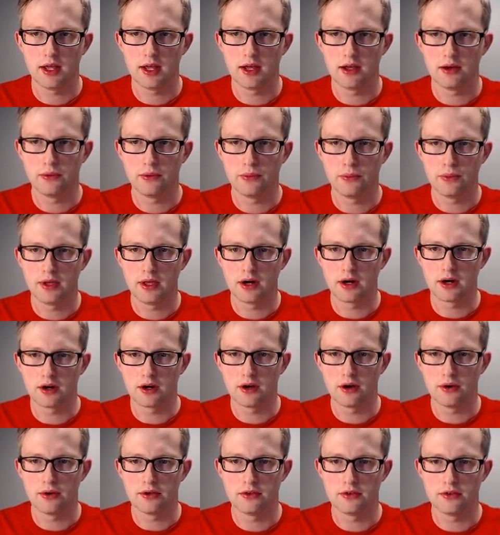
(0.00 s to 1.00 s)
we are
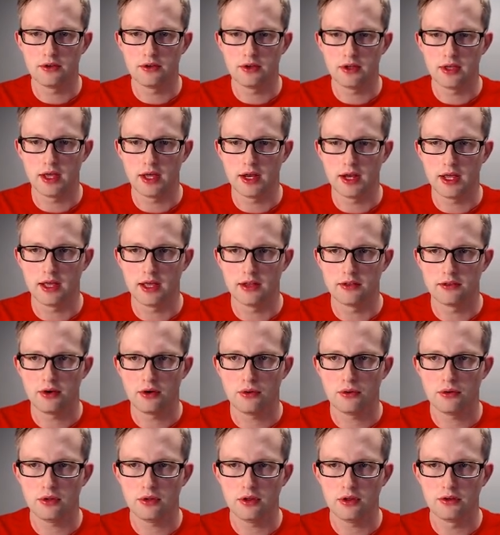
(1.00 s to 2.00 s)
going to get a
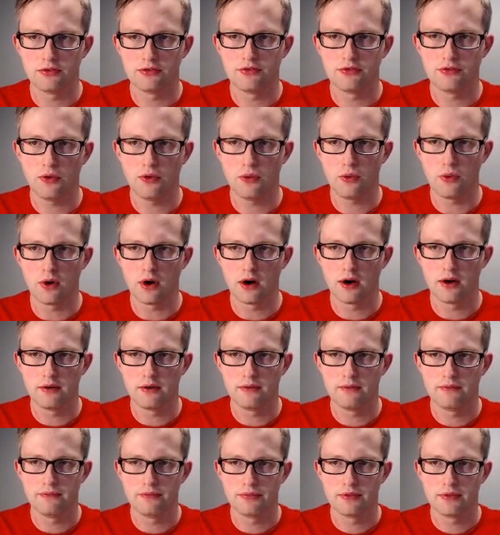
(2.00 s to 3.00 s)
total of 4
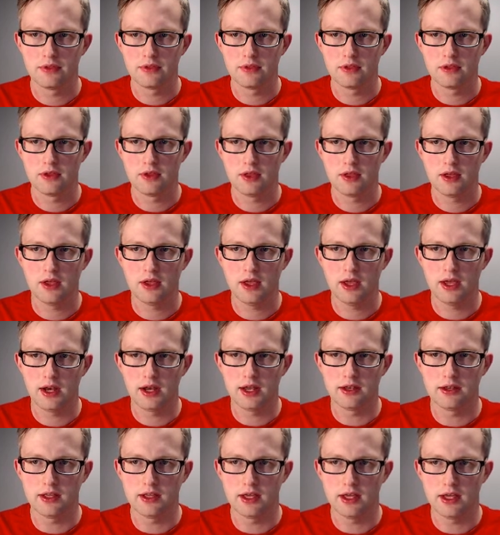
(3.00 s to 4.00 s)

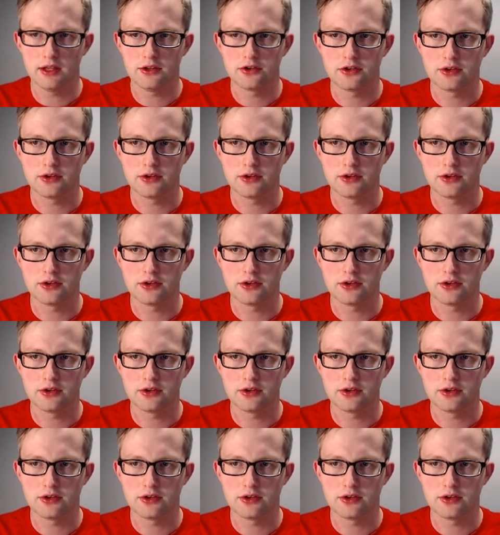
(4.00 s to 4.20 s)
NADH,